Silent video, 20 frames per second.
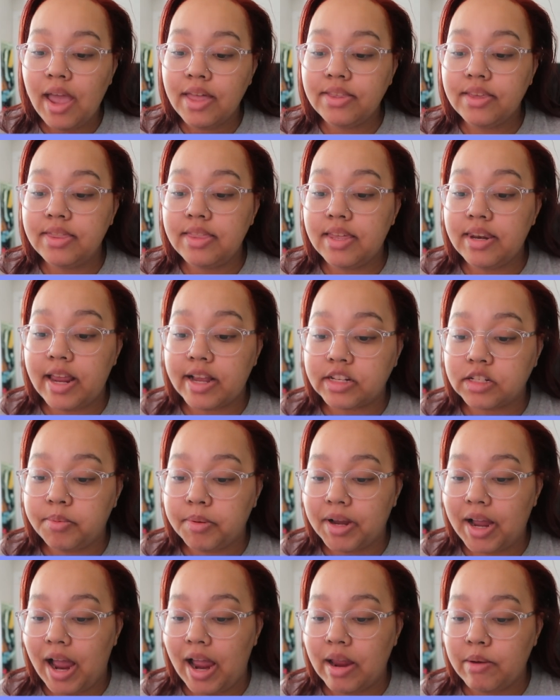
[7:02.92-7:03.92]
And then the next
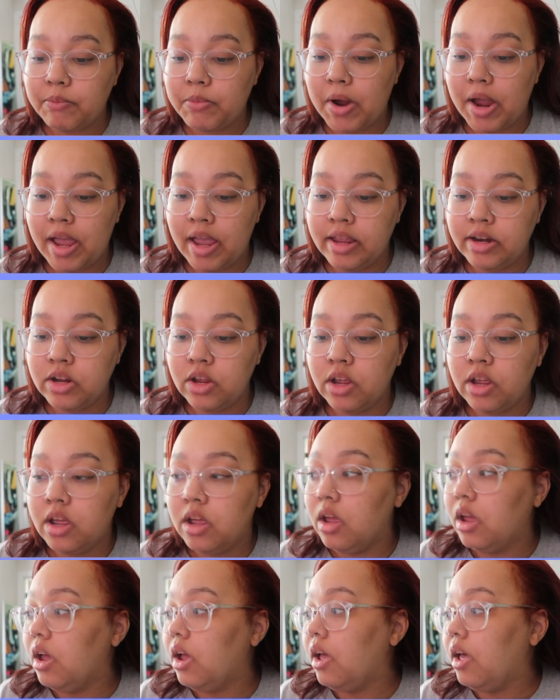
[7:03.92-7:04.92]
book I read,
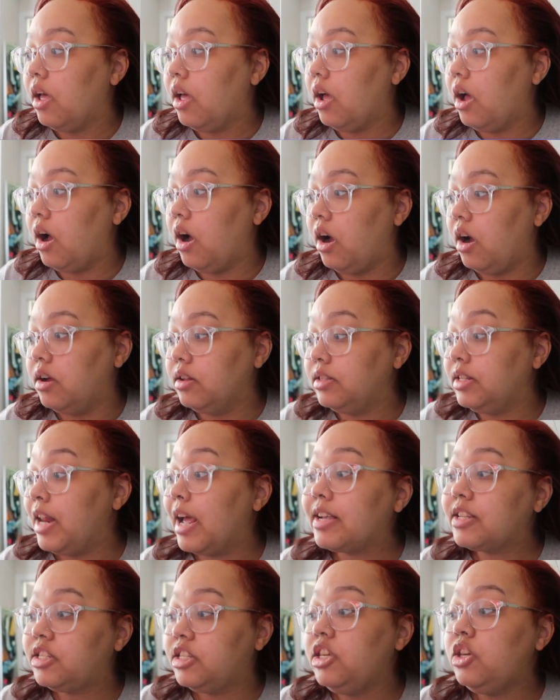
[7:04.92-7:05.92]
uh, the
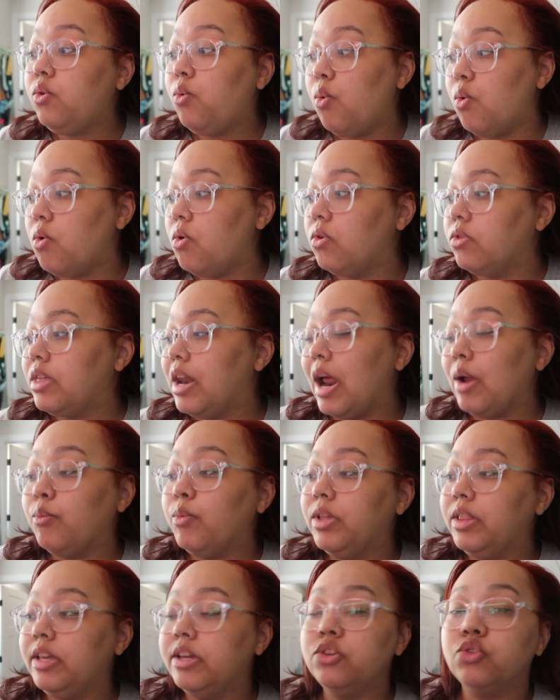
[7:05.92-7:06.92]
next sequel that I
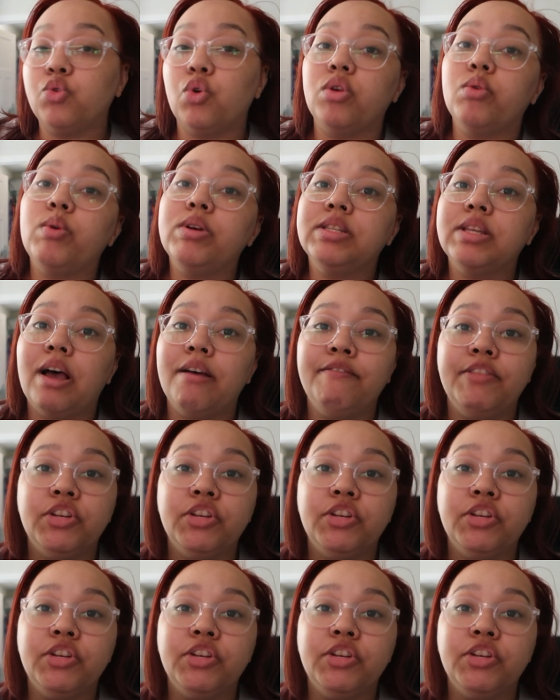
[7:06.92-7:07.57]
really enjoyed was A